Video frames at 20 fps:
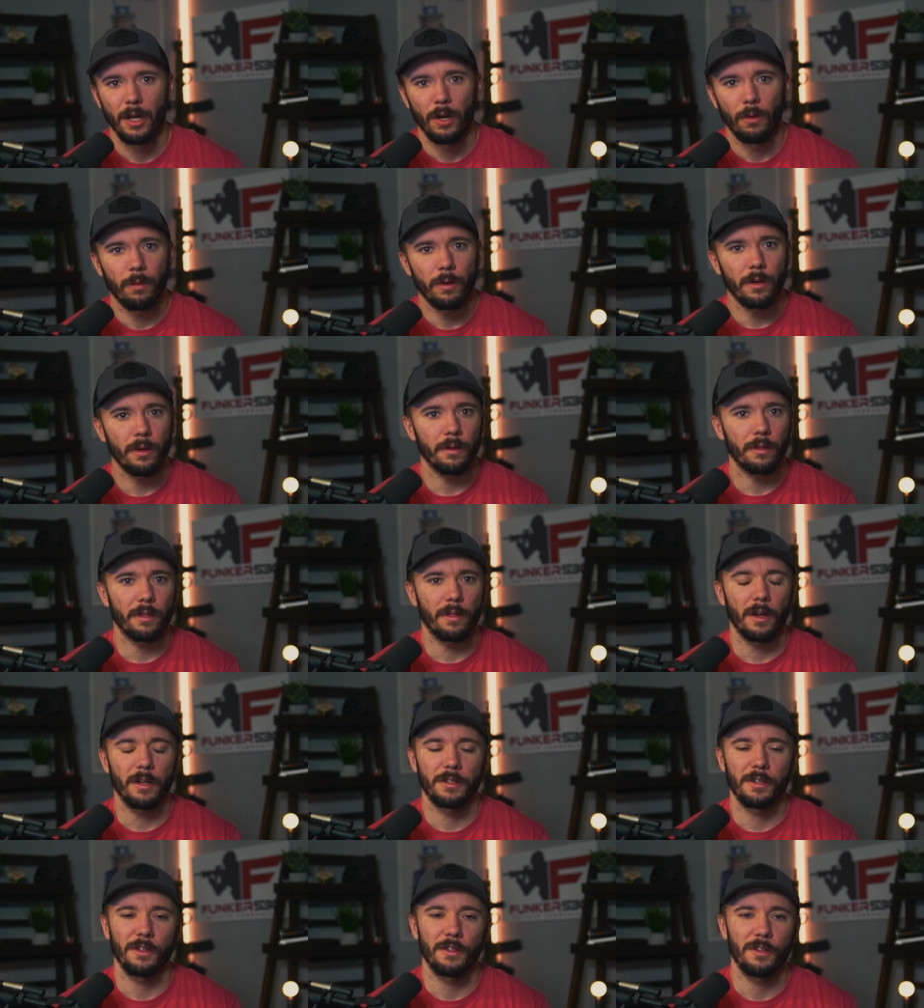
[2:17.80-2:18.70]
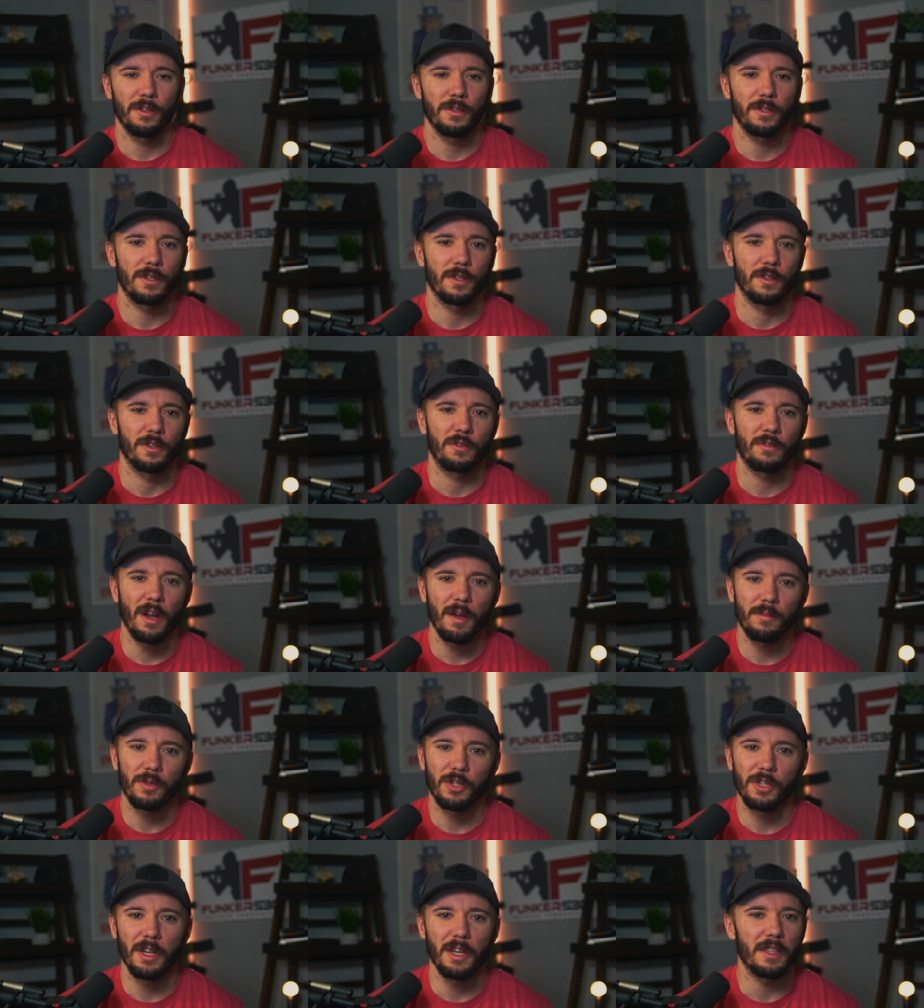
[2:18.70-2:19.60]
What are your thoughts on the use of the
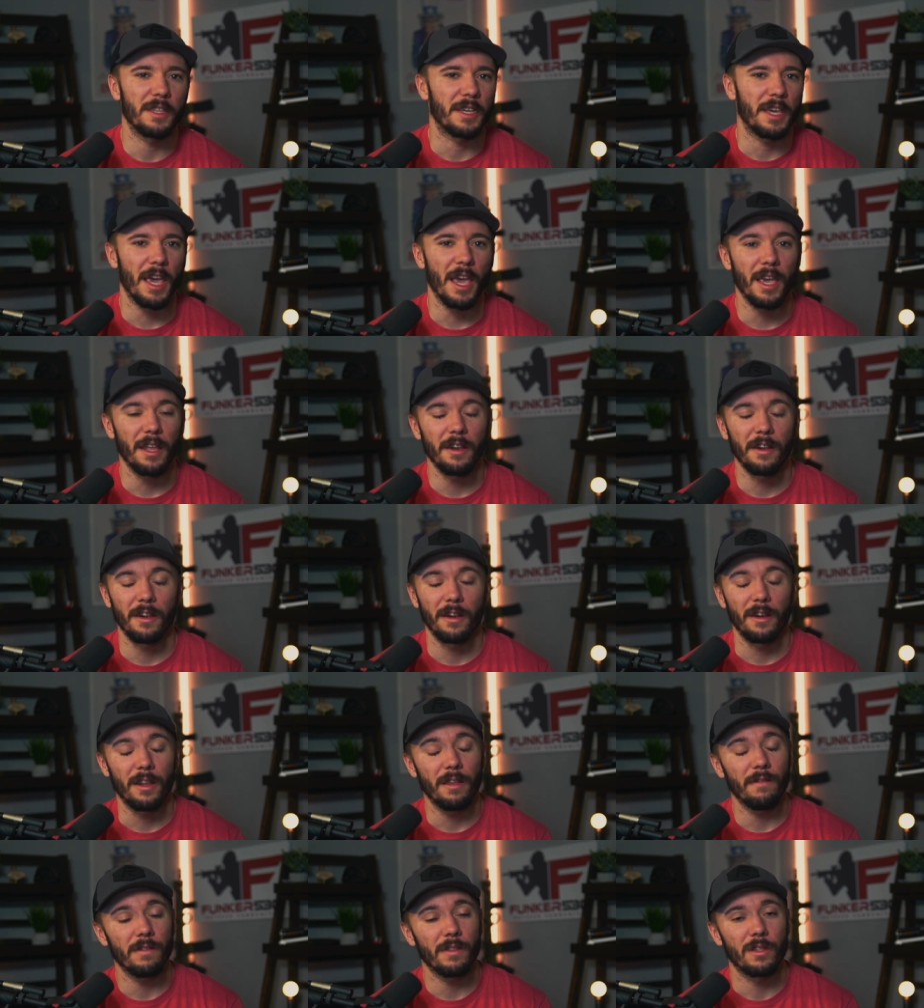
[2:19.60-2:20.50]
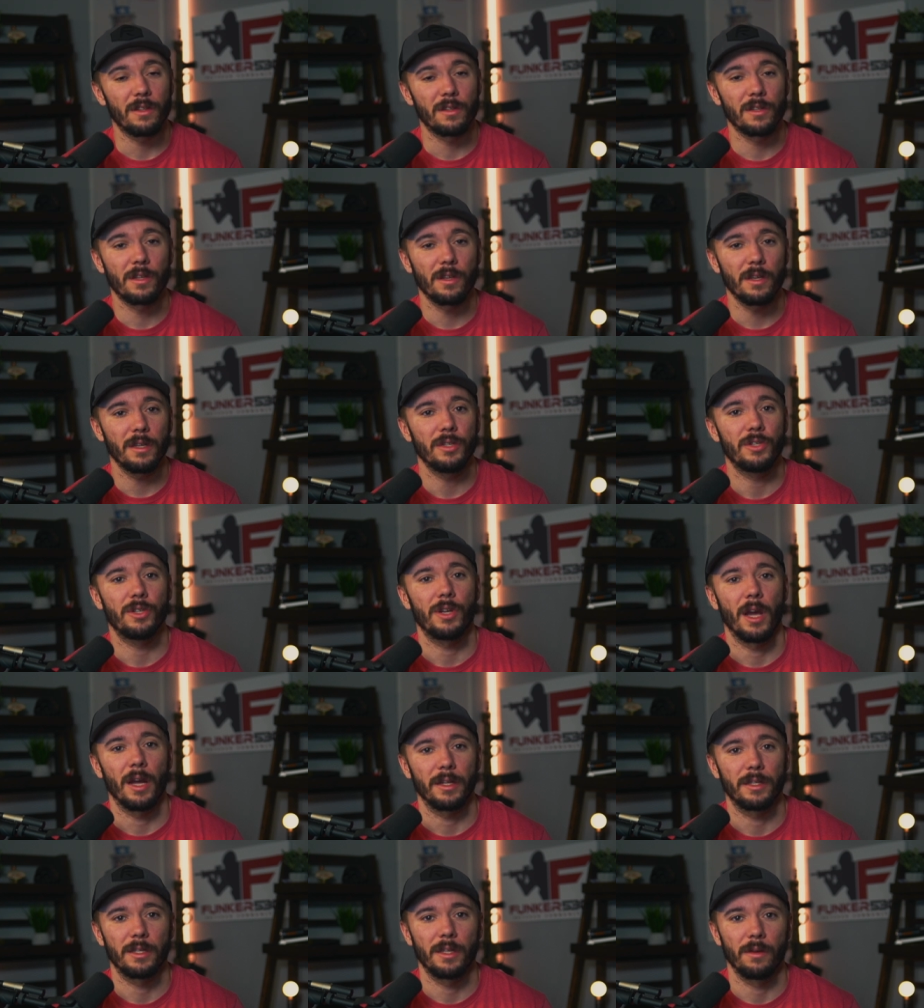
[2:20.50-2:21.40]
trebuchet, the cannon, and even the
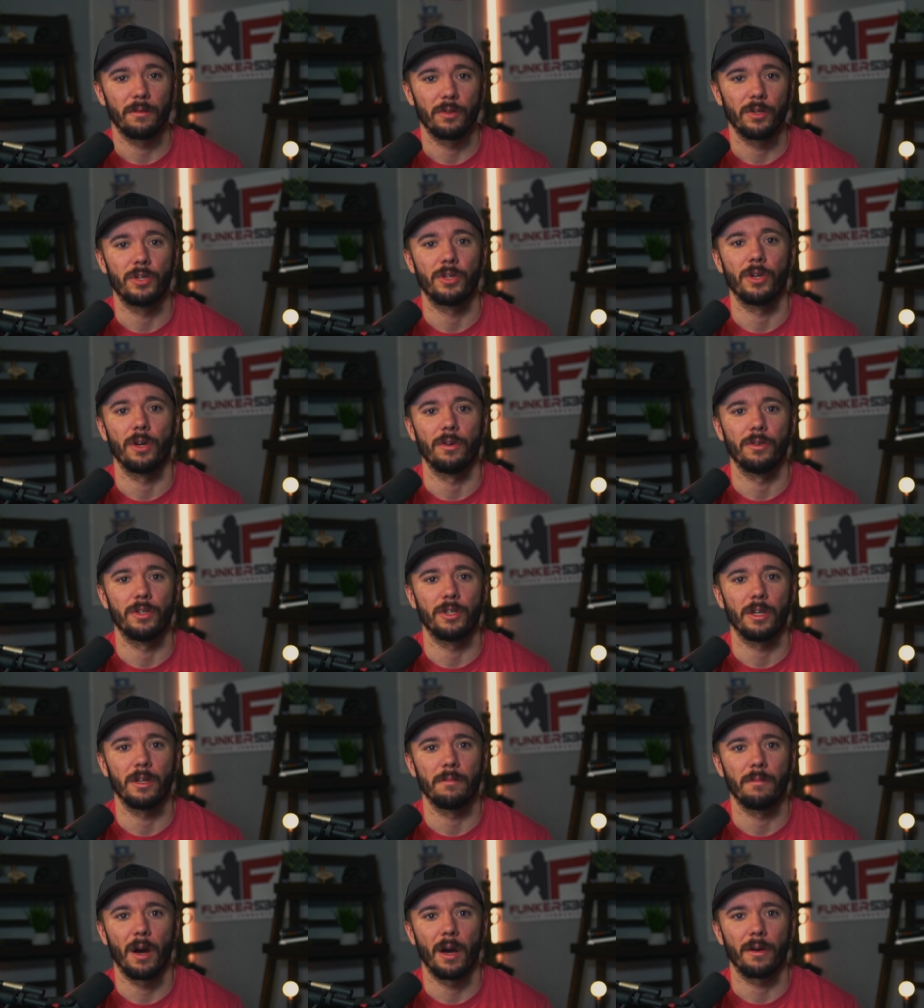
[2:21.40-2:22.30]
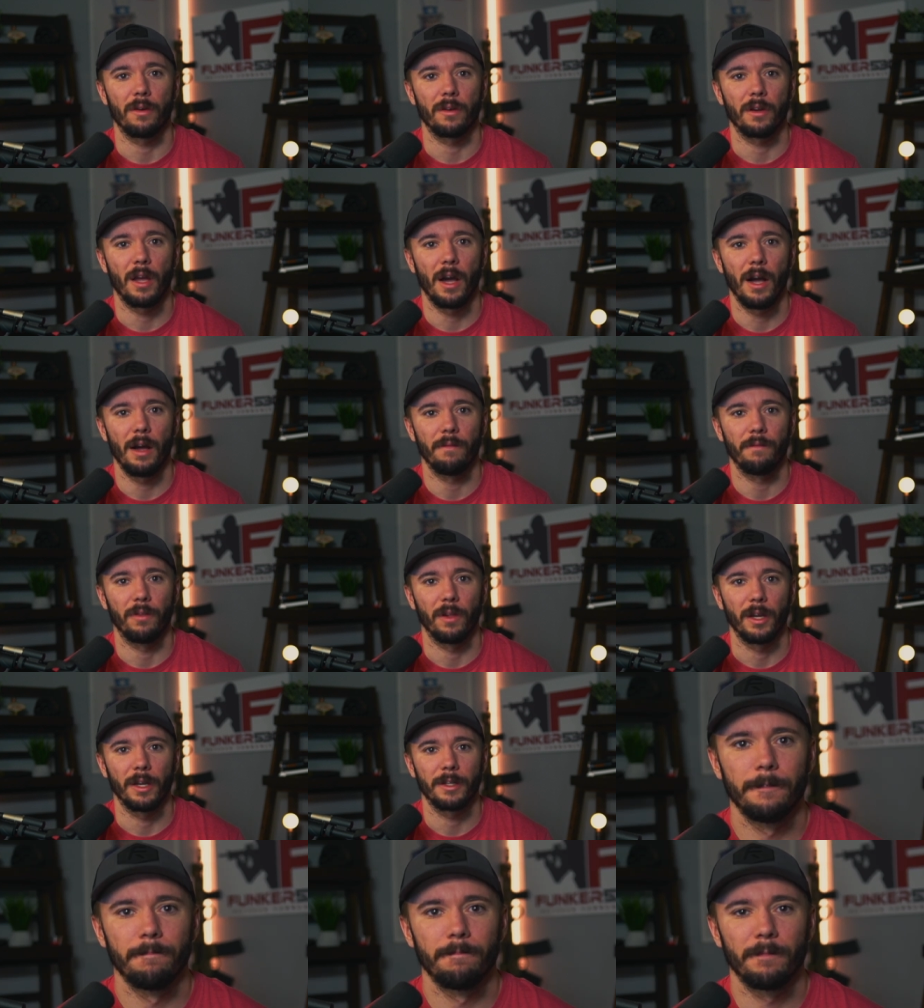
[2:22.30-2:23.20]
slingshots that we showed you in modern
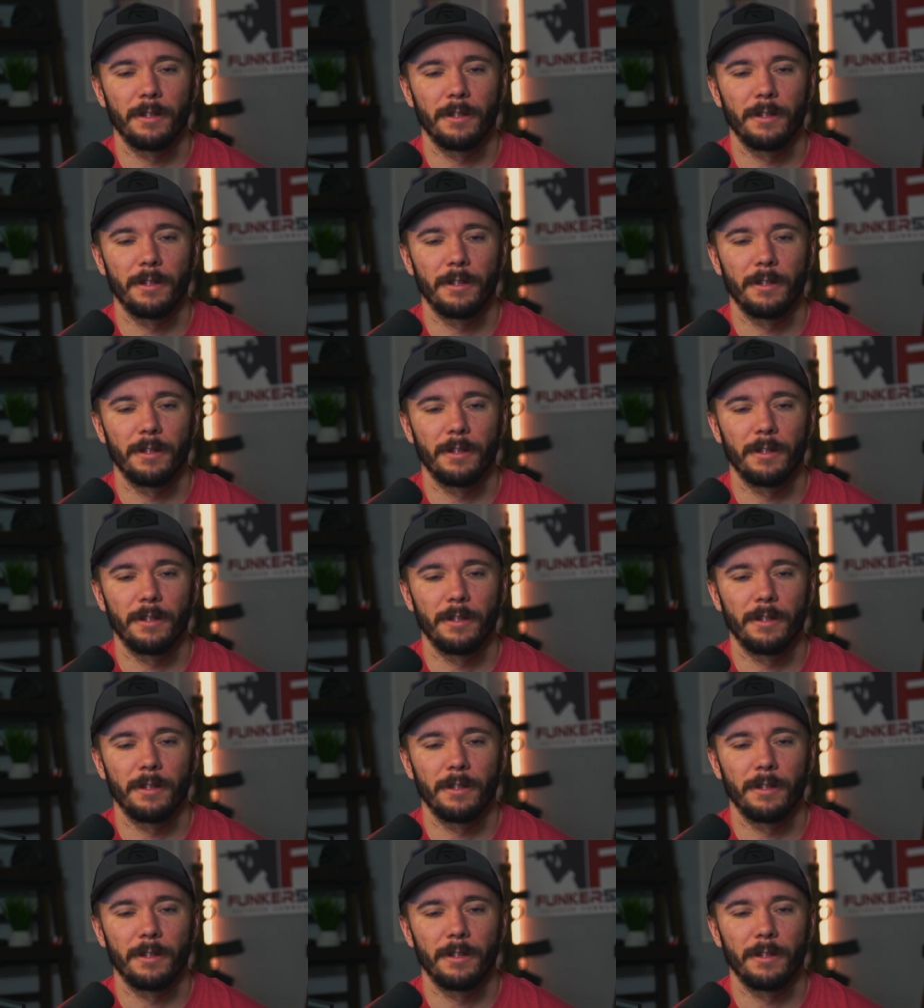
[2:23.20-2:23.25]
conflict?